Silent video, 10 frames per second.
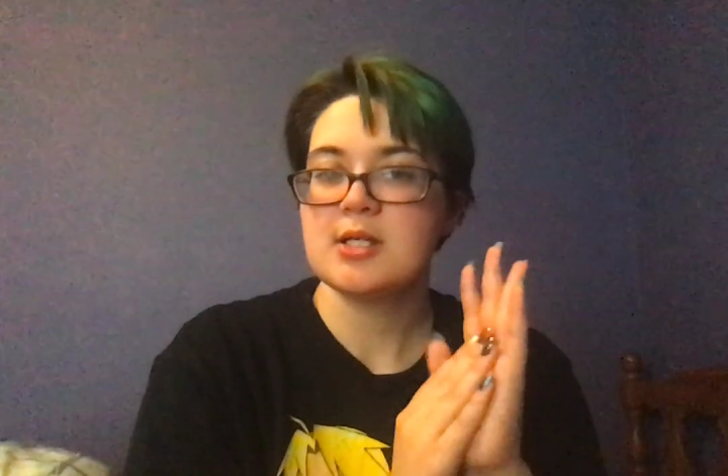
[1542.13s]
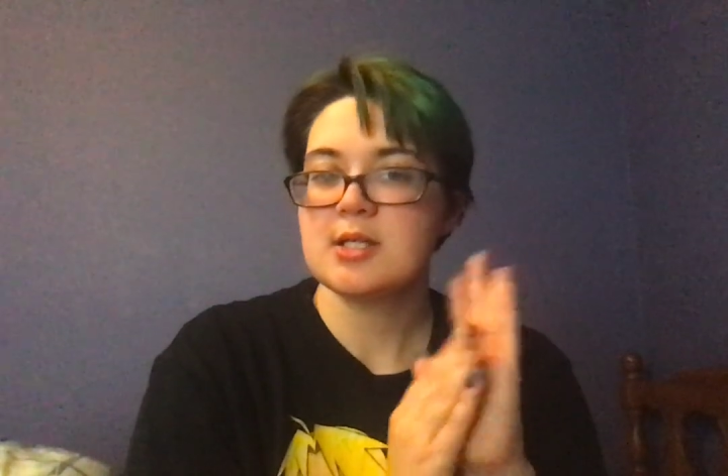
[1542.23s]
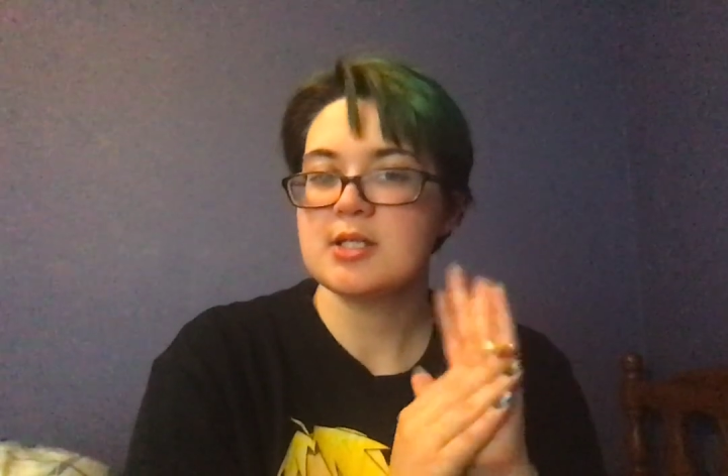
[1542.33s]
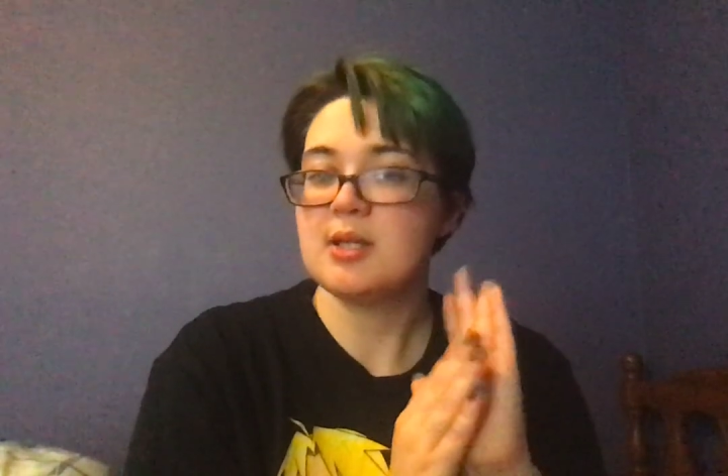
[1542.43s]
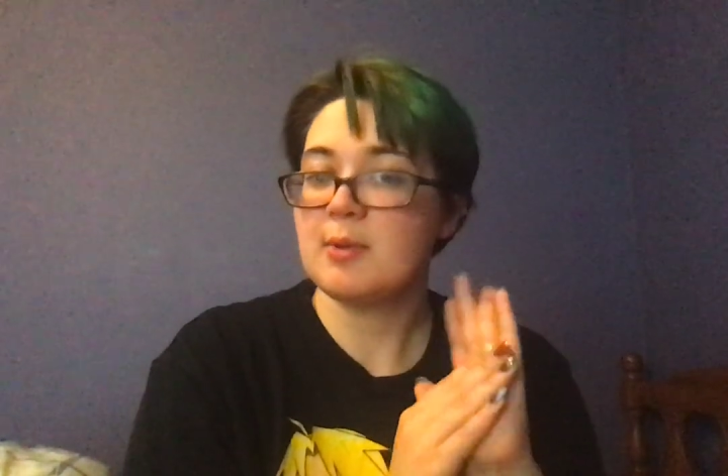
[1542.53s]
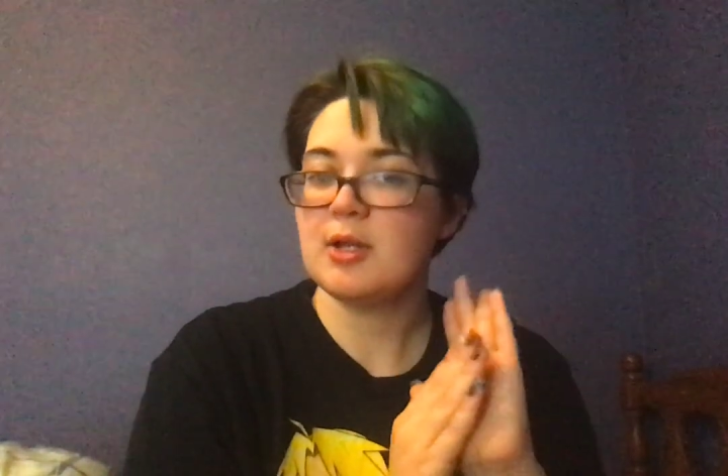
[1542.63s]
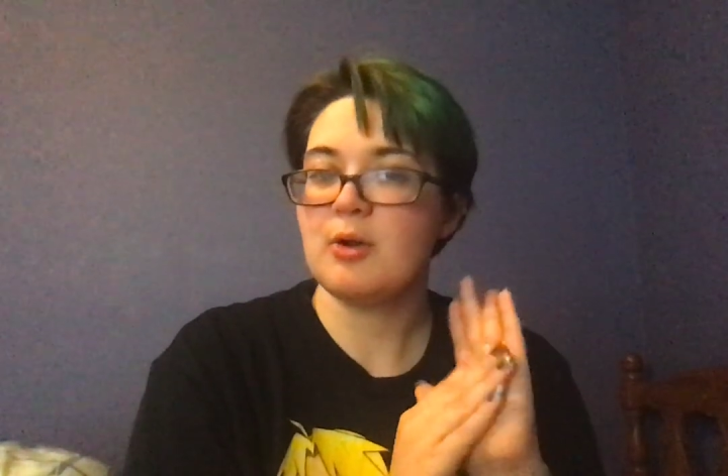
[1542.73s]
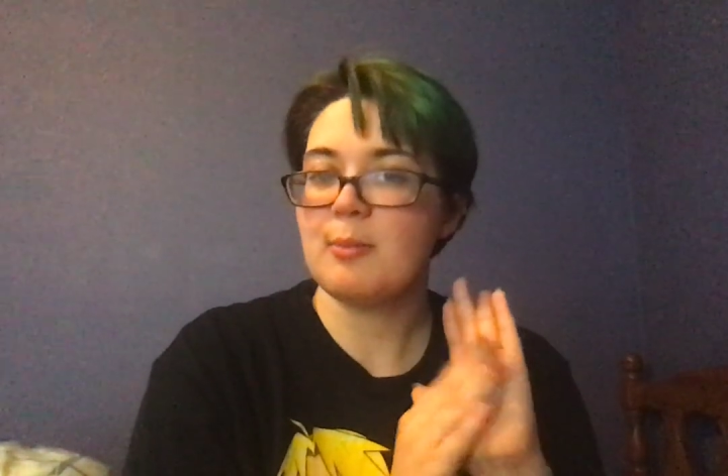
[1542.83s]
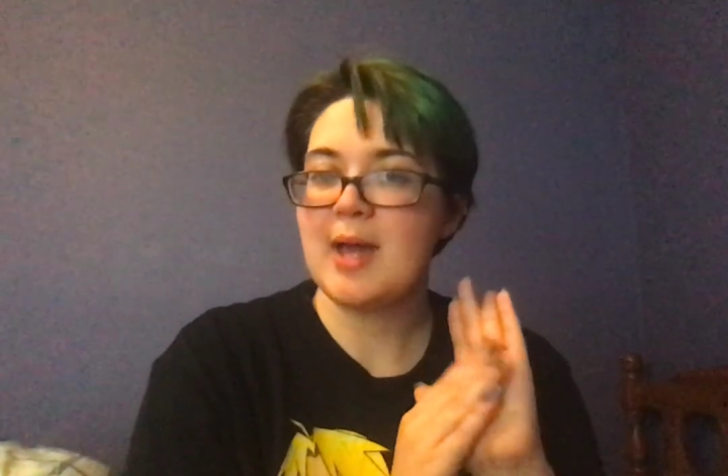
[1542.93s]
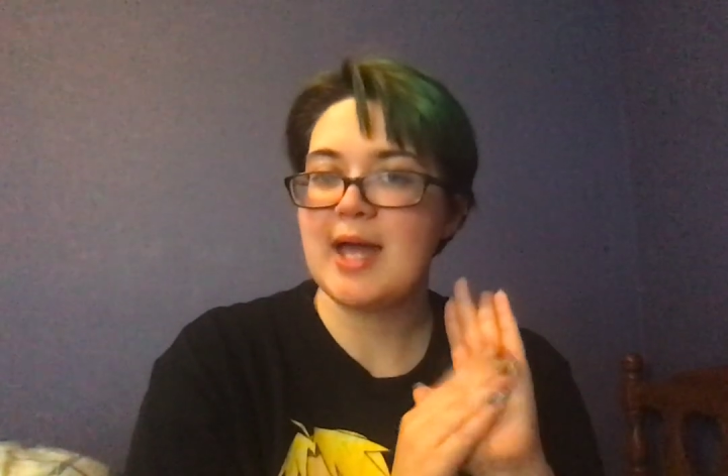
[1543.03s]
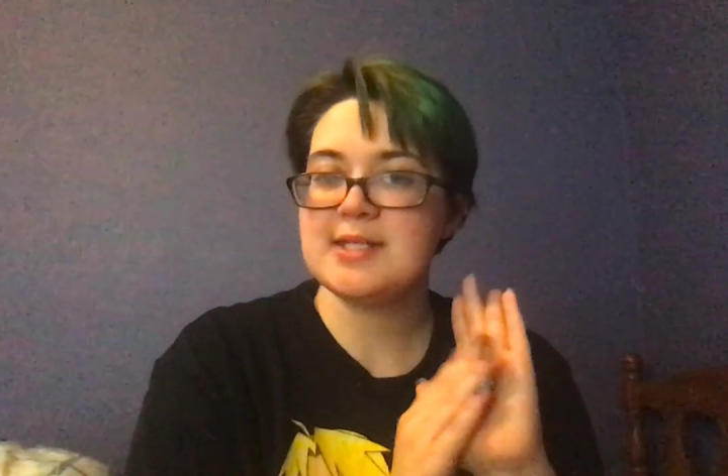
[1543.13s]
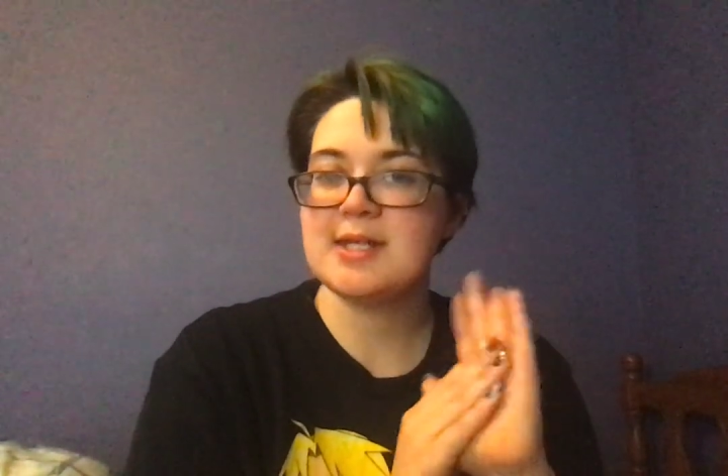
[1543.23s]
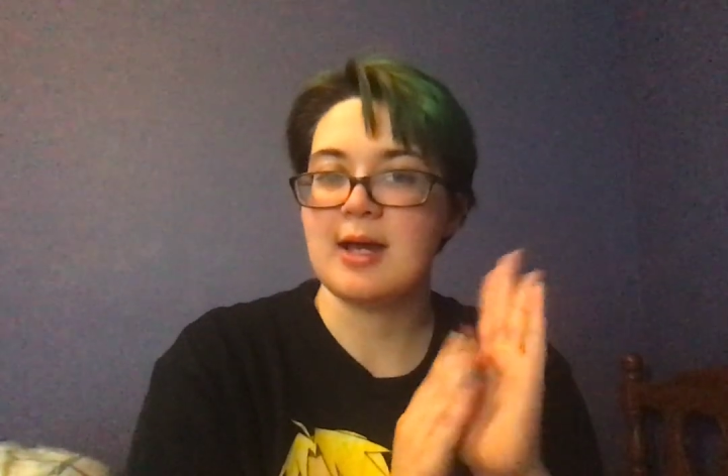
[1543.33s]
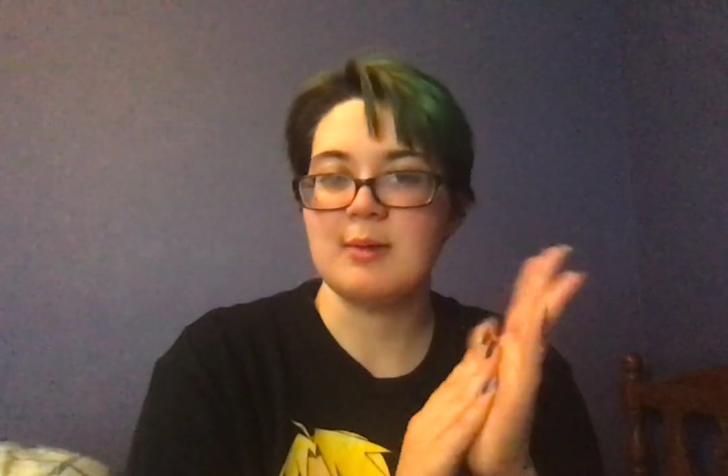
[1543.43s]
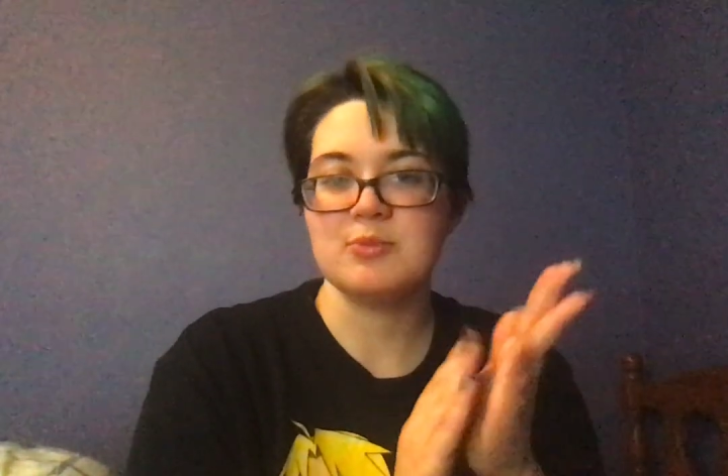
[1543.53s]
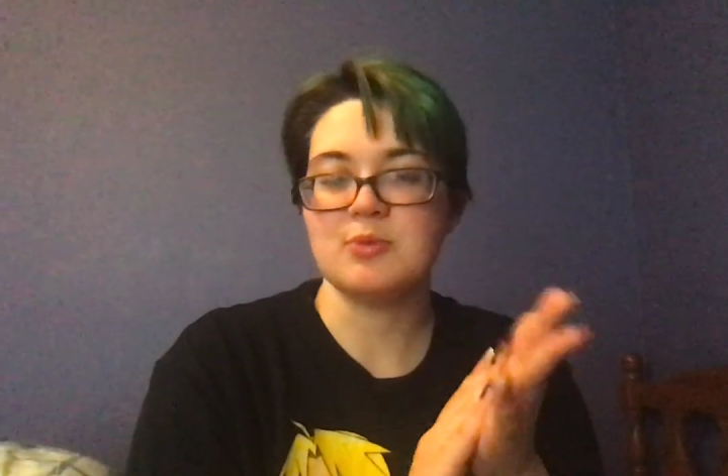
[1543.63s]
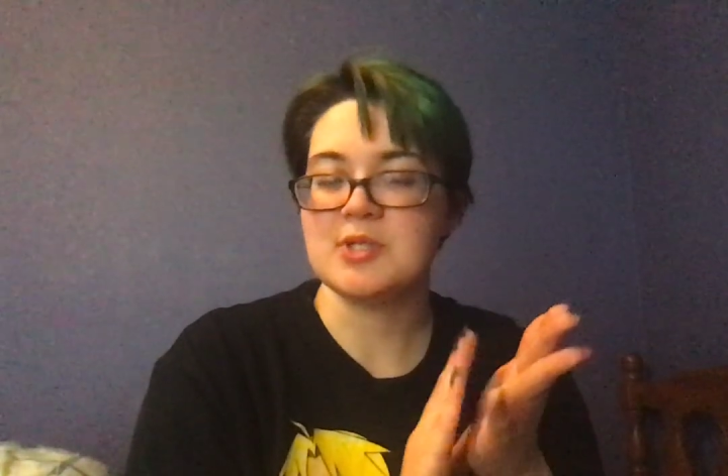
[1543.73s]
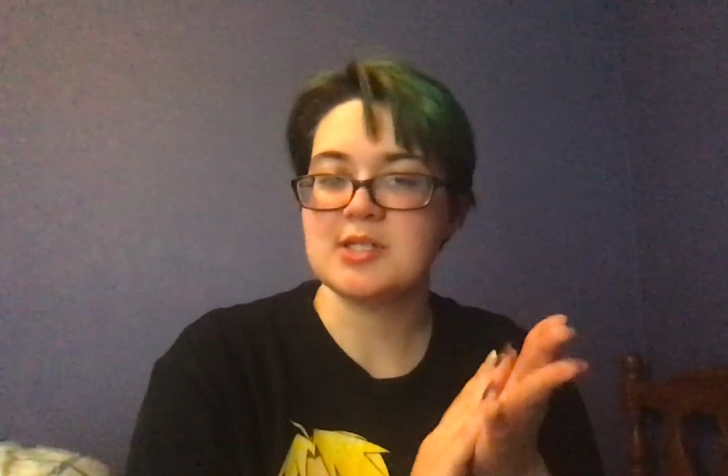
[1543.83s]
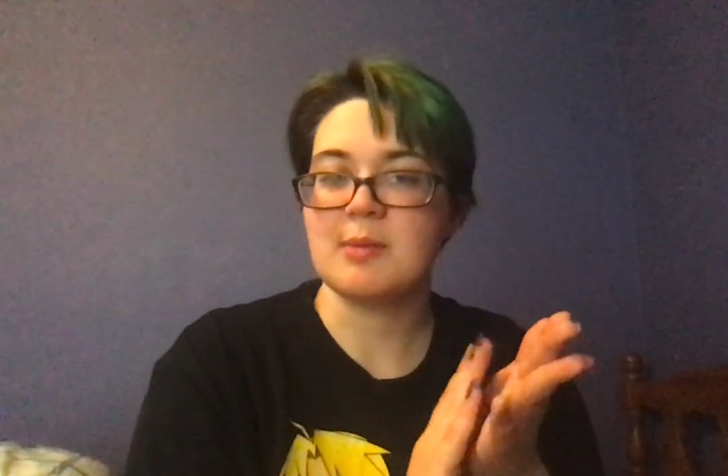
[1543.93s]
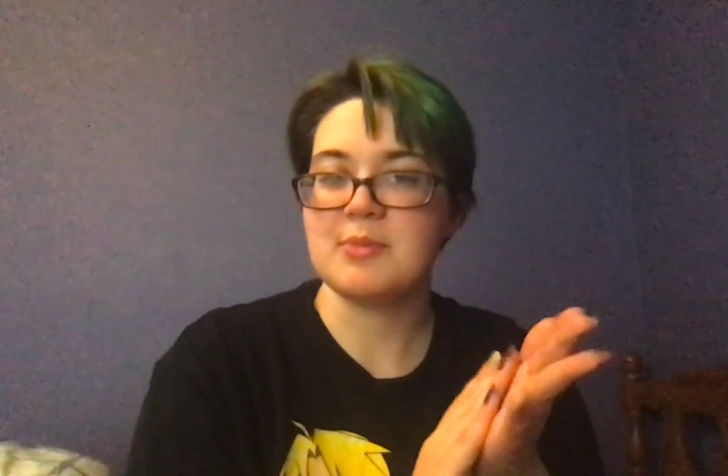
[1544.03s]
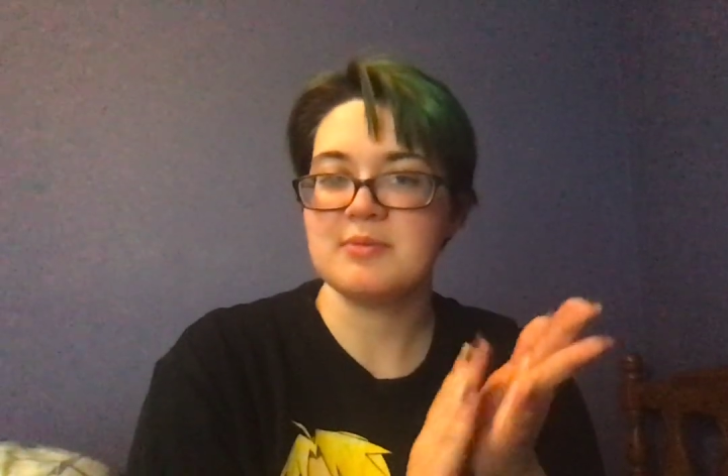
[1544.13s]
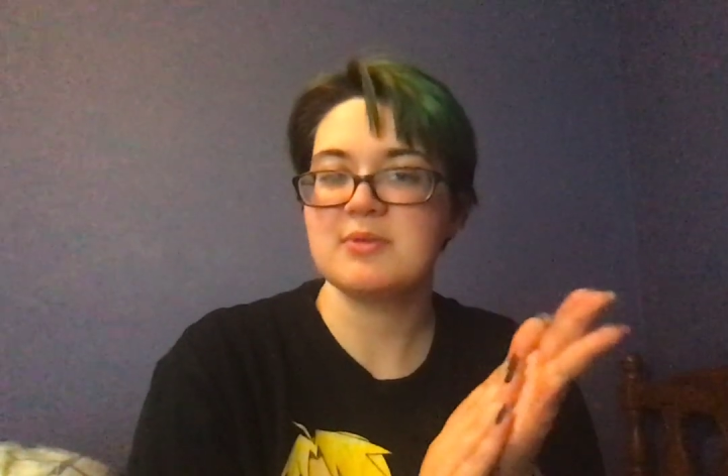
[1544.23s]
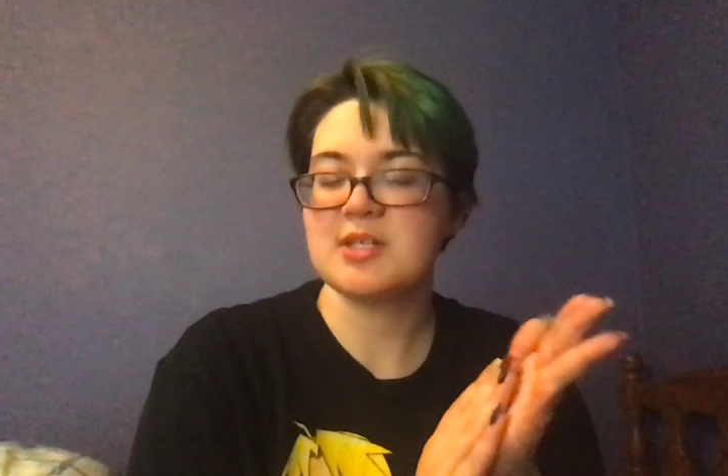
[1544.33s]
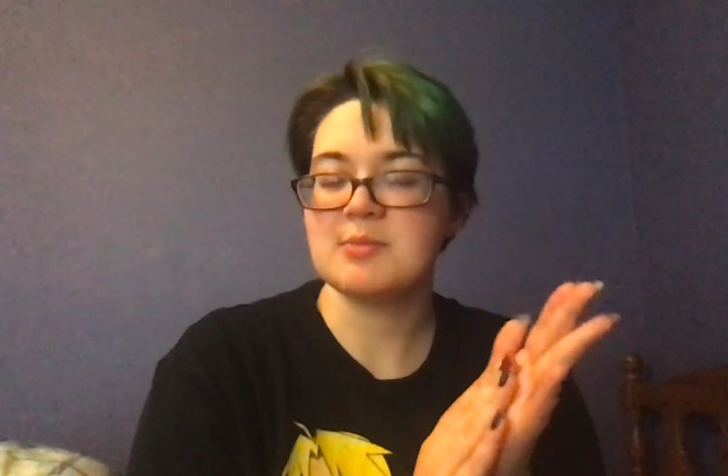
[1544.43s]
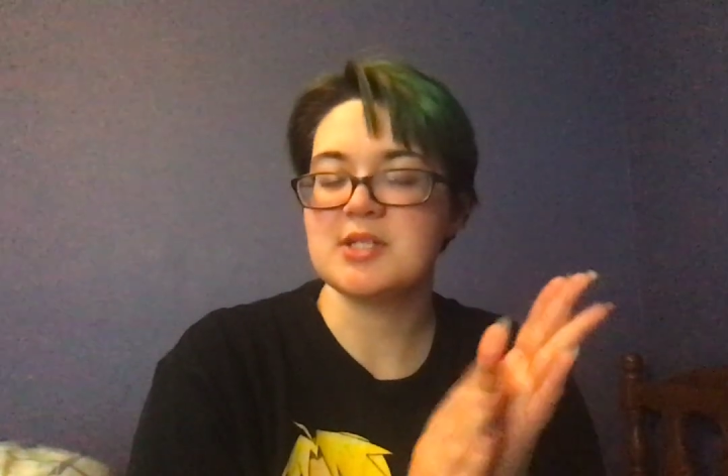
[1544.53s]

little mad times with some